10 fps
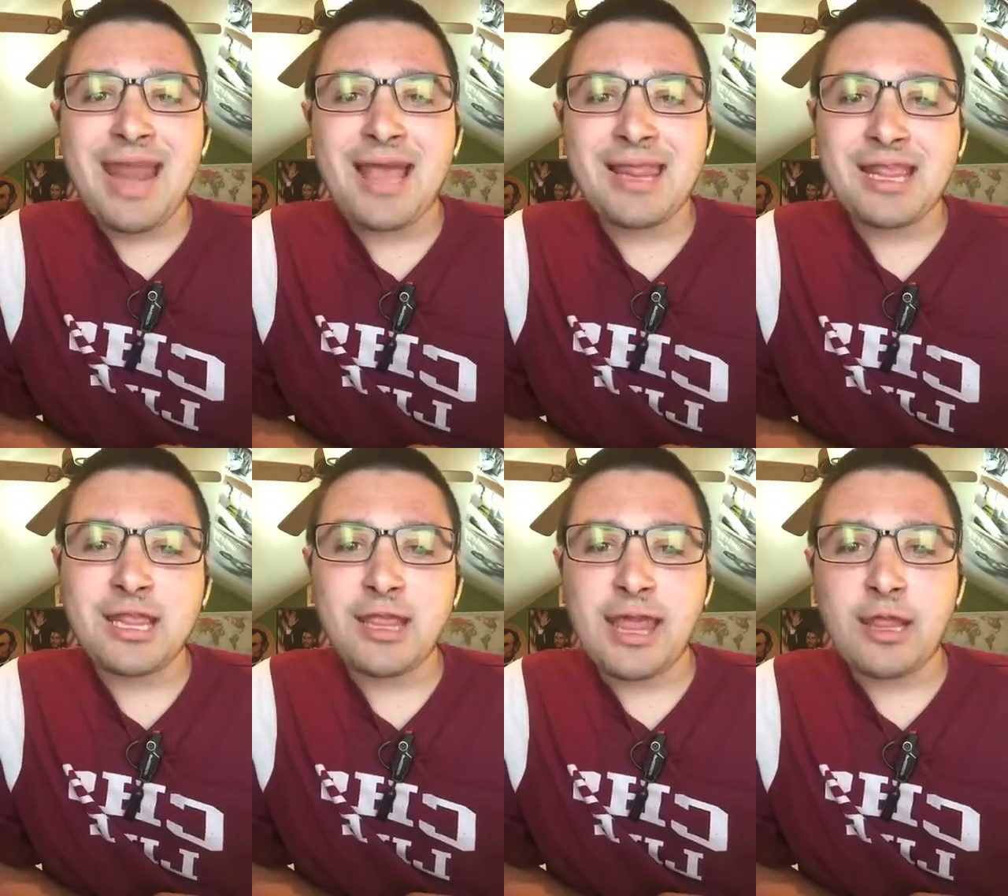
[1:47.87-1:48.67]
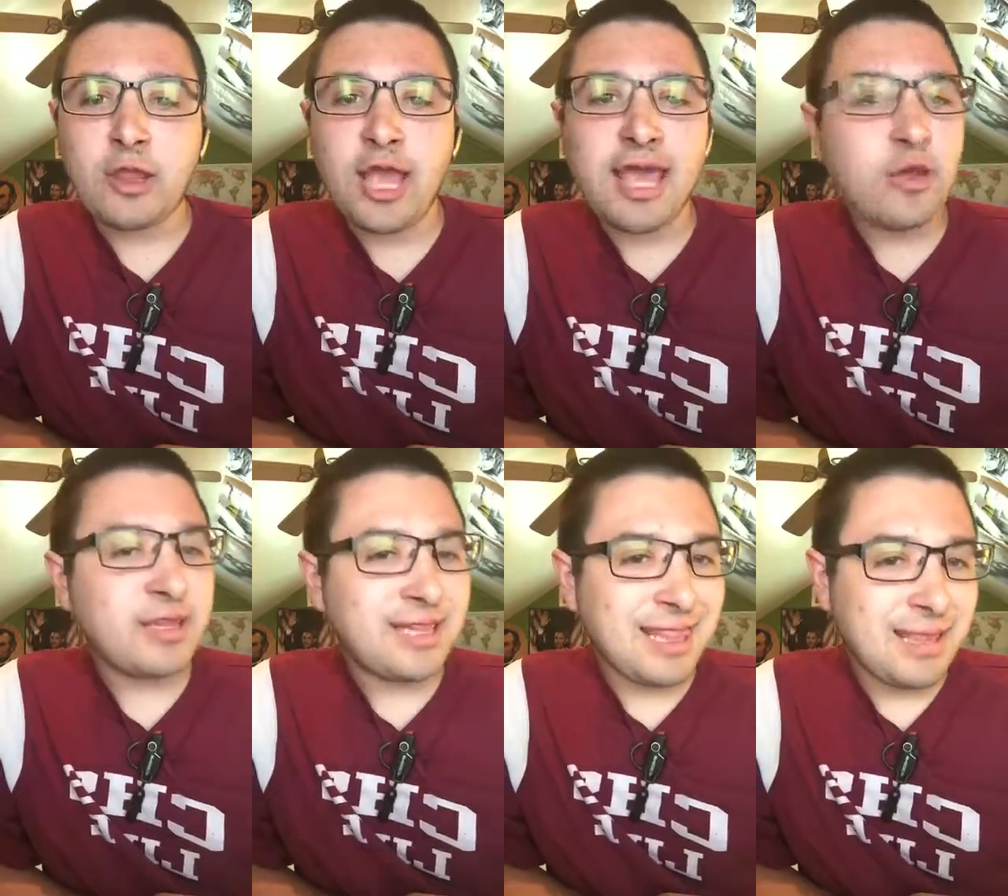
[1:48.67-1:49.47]
Now let's take a look at
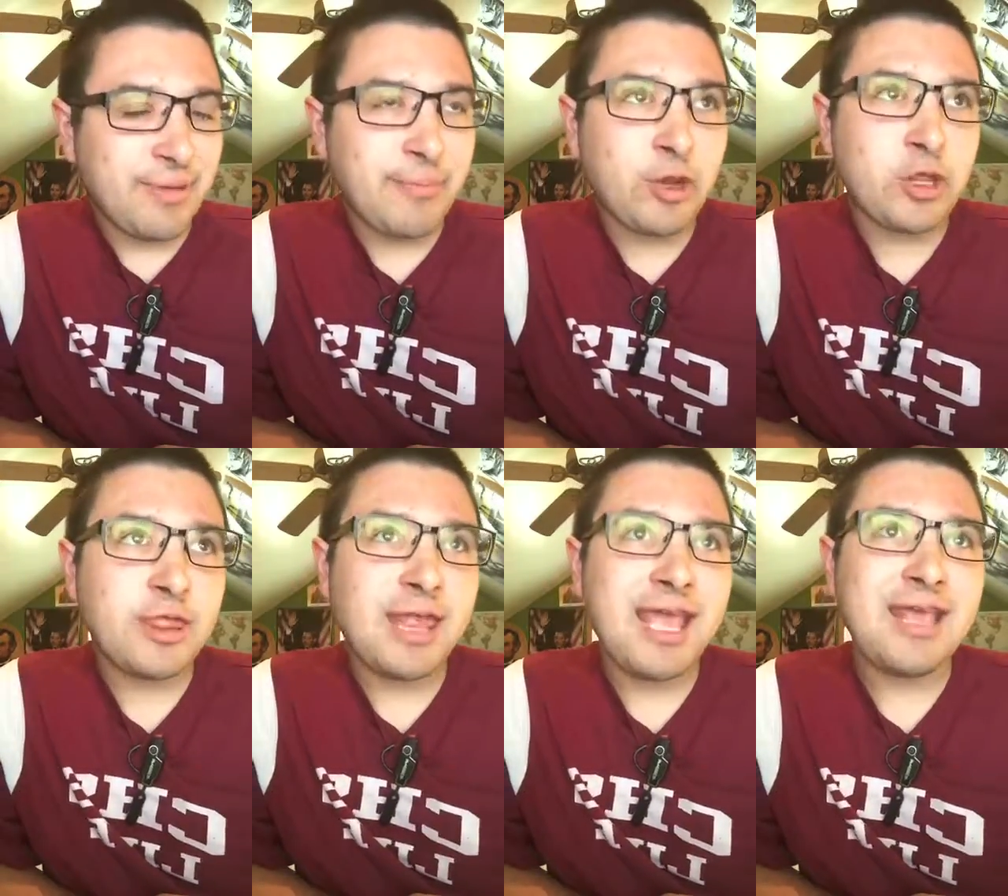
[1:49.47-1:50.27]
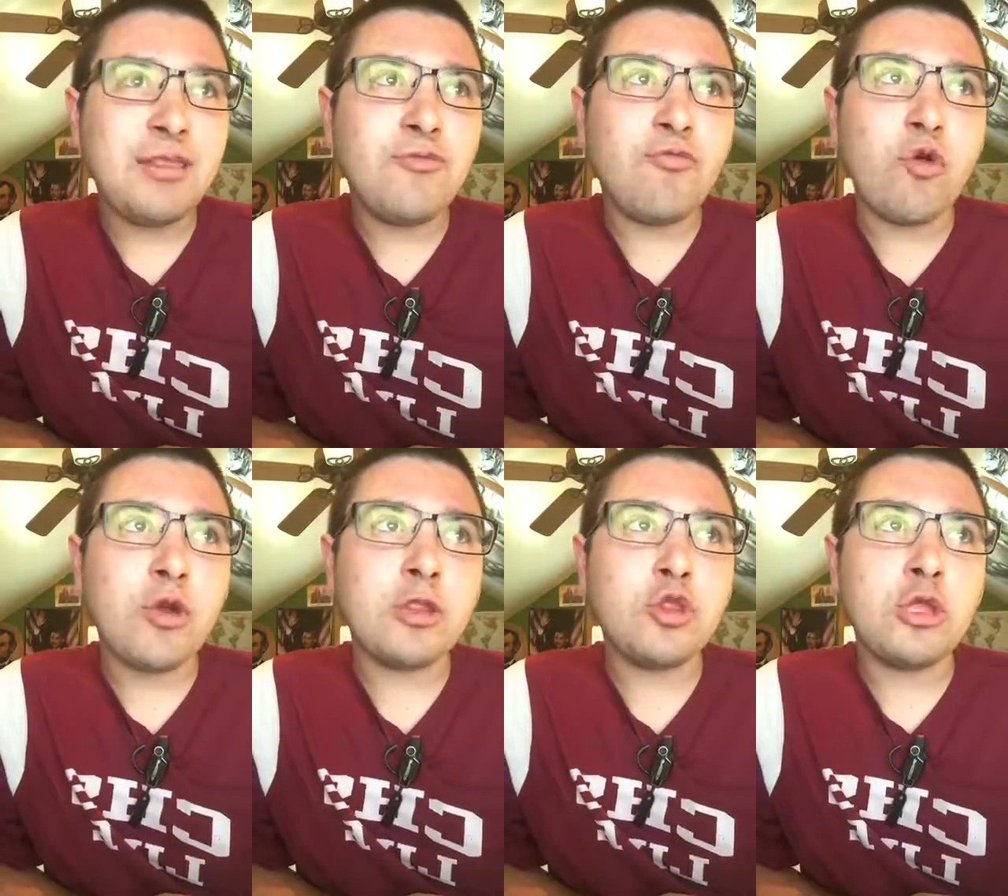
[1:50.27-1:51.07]
your celebrity birthdays
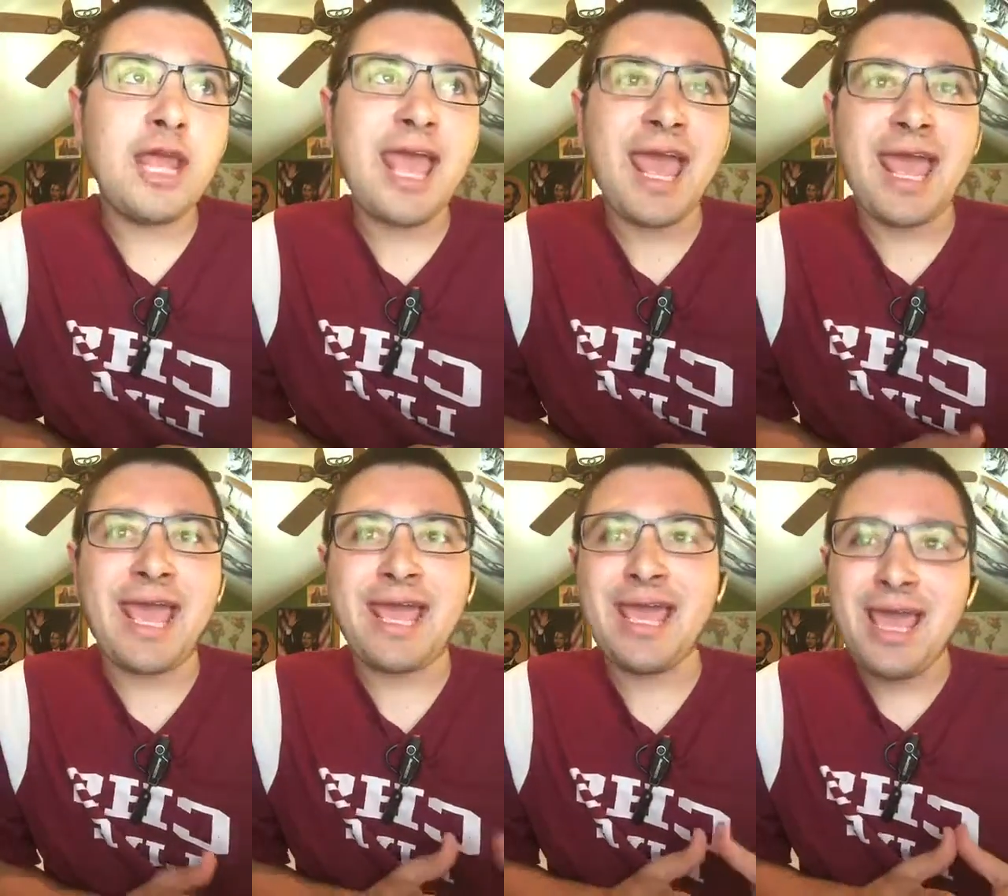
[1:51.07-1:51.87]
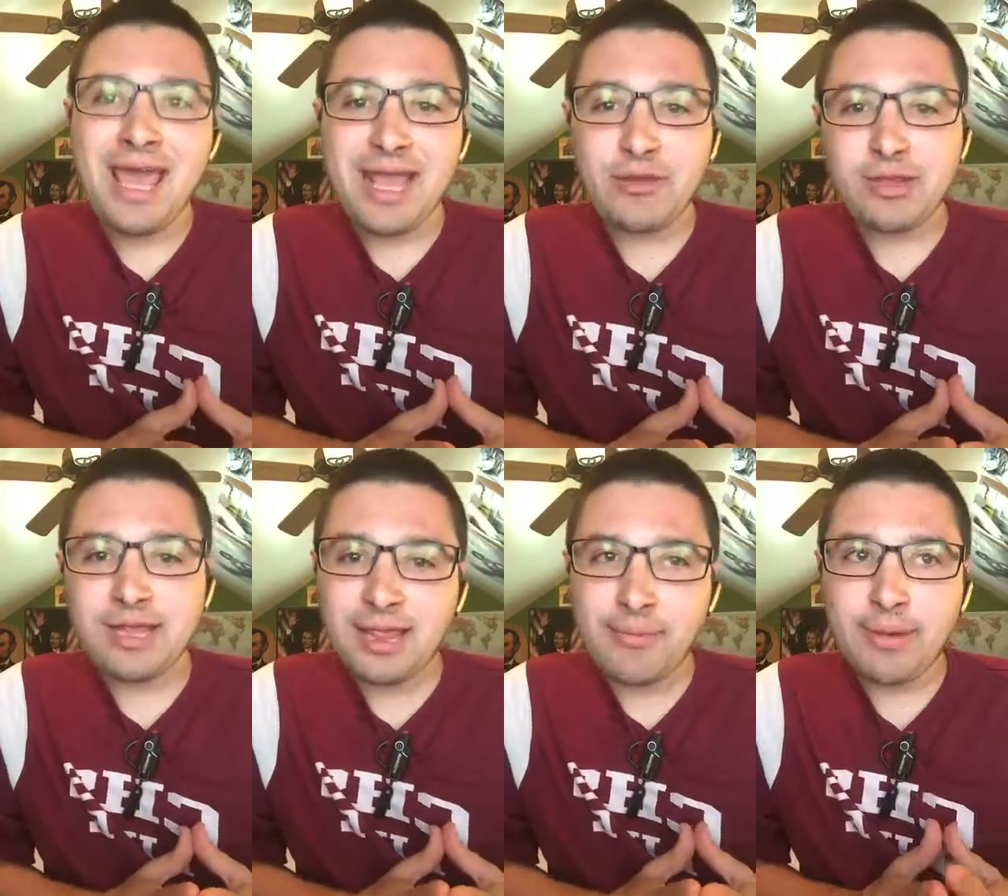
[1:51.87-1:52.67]
for today. And your
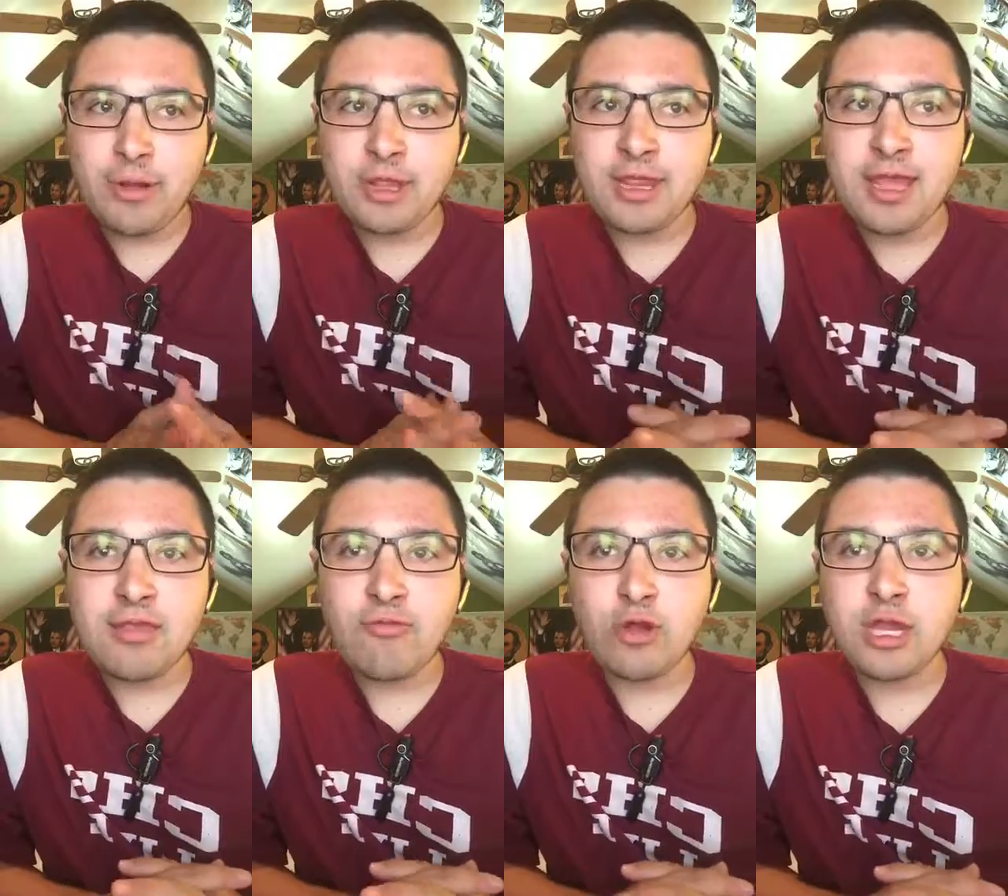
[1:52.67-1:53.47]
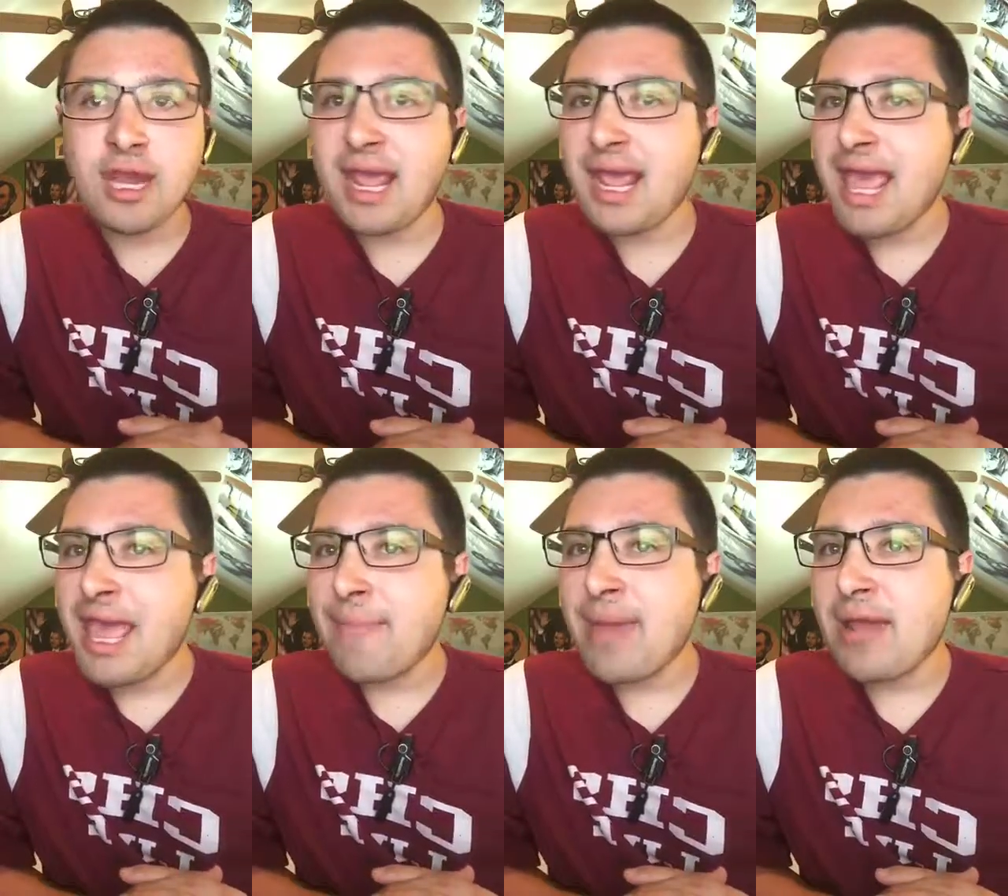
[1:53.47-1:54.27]
celebrity birthdays for today,
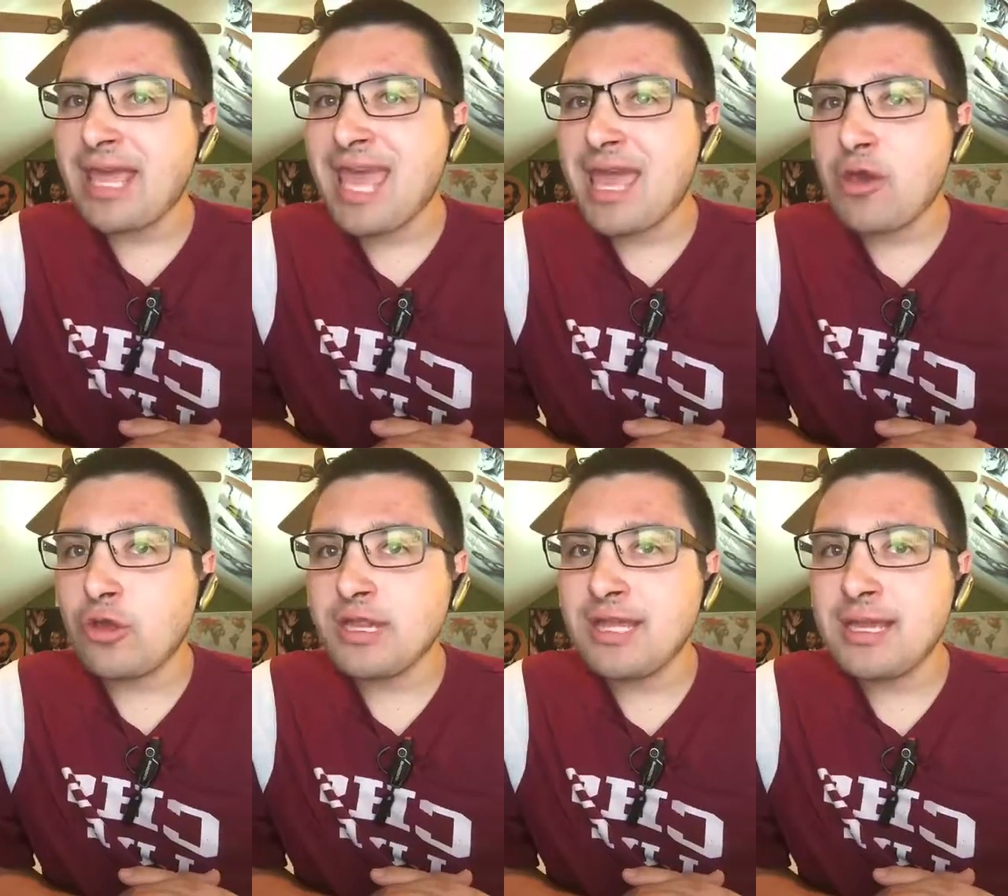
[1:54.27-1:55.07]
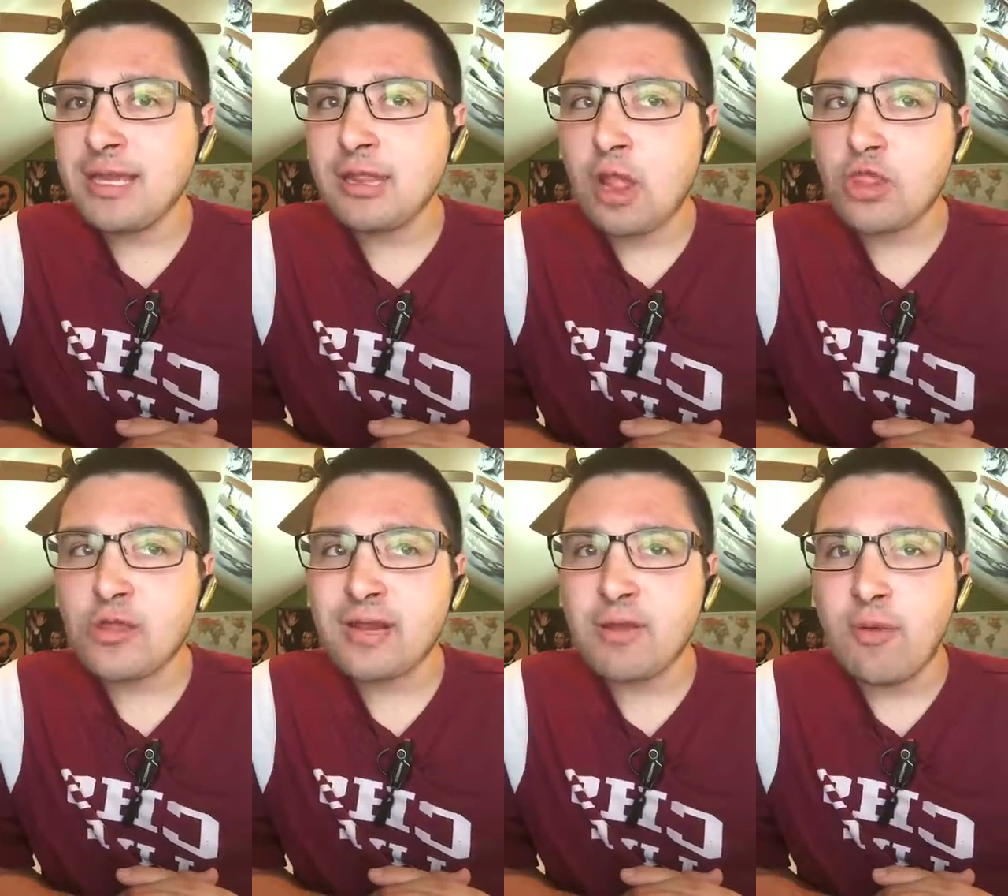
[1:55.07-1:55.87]
Mary Kate Olsen is
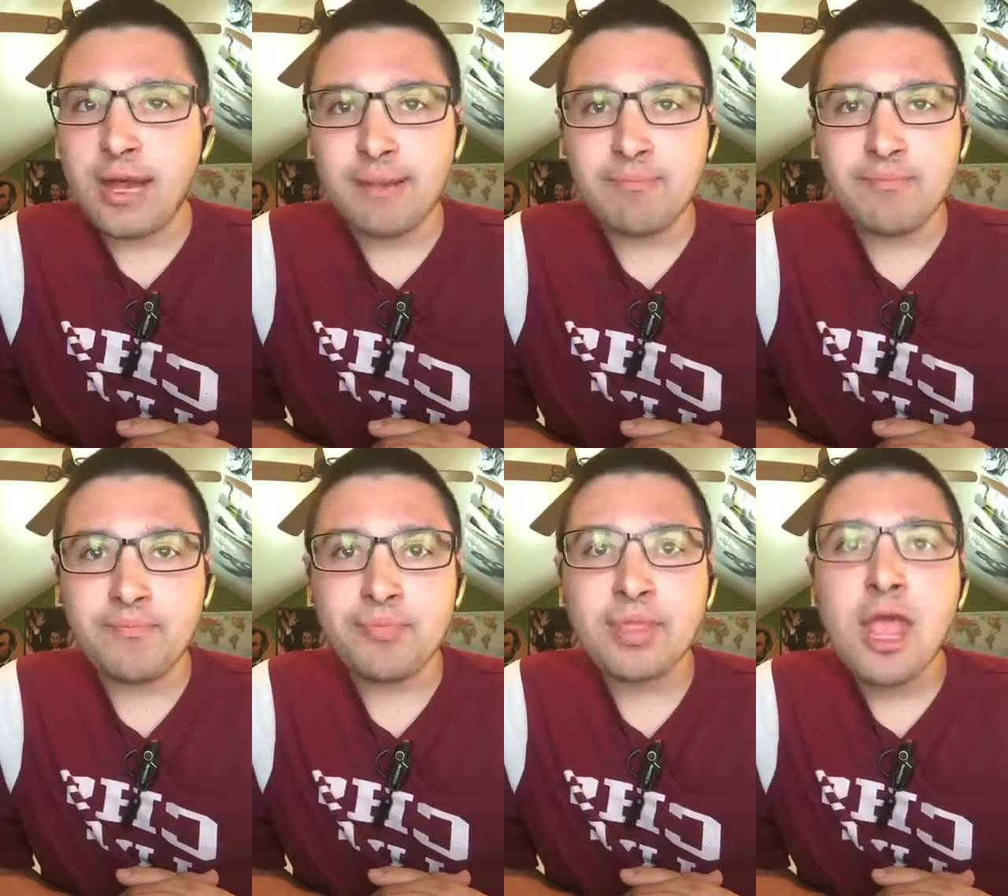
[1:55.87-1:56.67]
31.